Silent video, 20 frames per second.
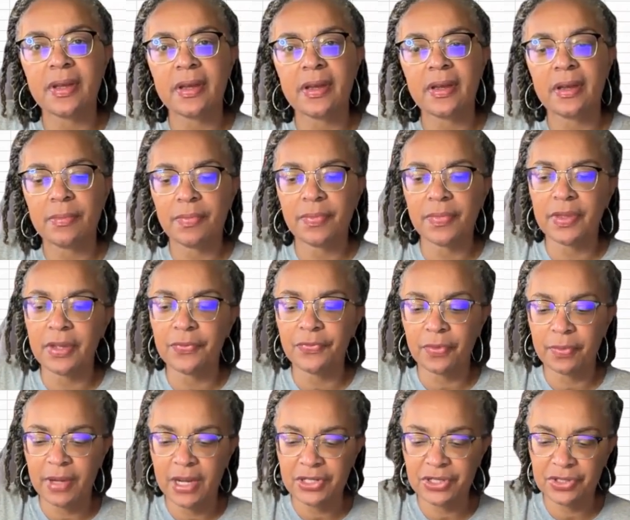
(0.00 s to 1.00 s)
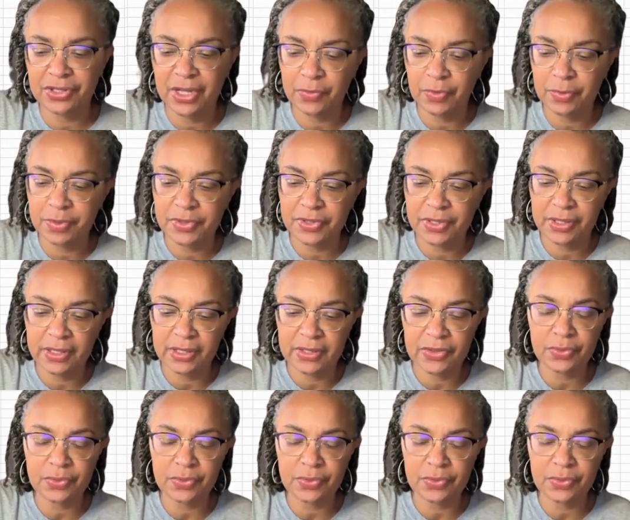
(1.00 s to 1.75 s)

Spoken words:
the information that we're presenting.